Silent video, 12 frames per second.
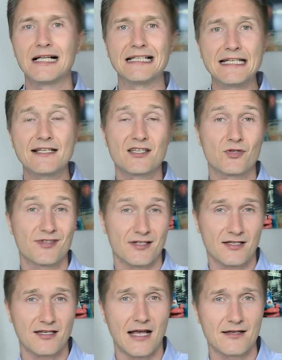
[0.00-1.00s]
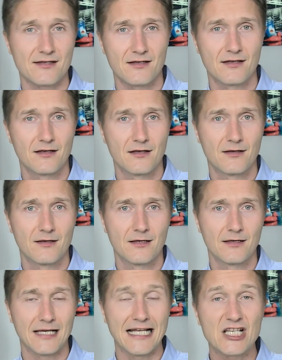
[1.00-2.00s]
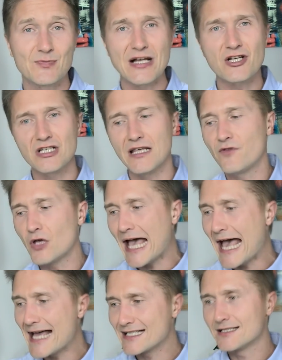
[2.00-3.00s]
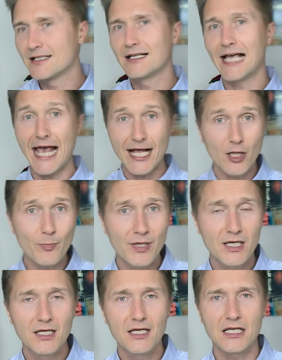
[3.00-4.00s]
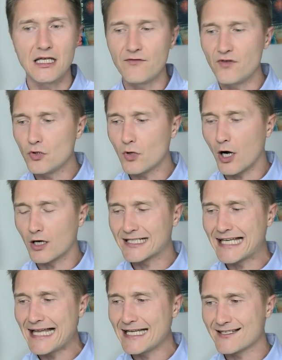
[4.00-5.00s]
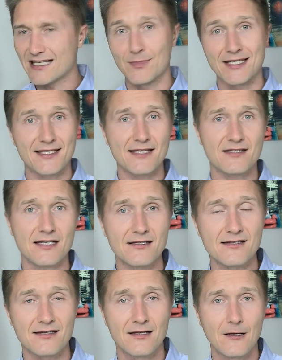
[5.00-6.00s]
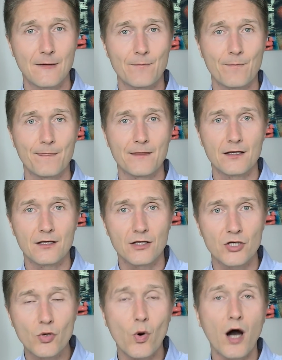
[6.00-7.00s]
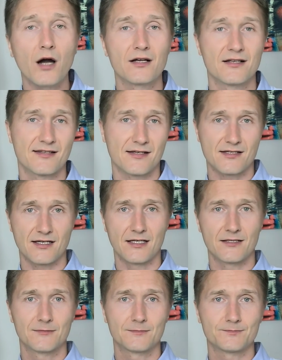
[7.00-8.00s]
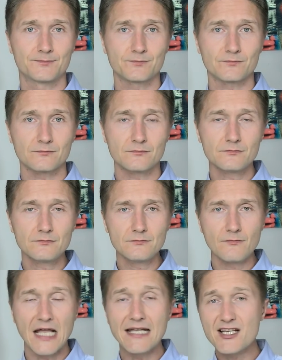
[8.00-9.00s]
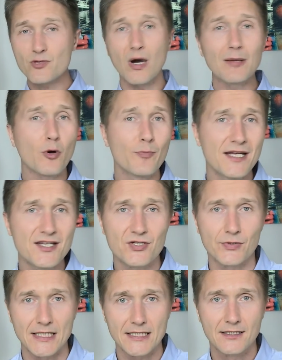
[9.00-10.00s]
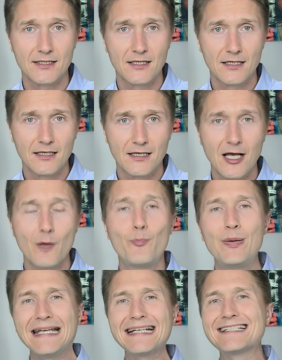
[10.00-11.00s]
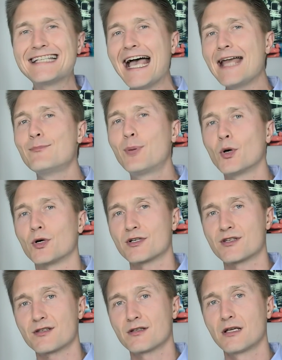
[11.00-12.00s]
leads to success. And especially if you add help, if you are getting some assistance, you are going to succeed. And there's one more piece to it. Pick 10 books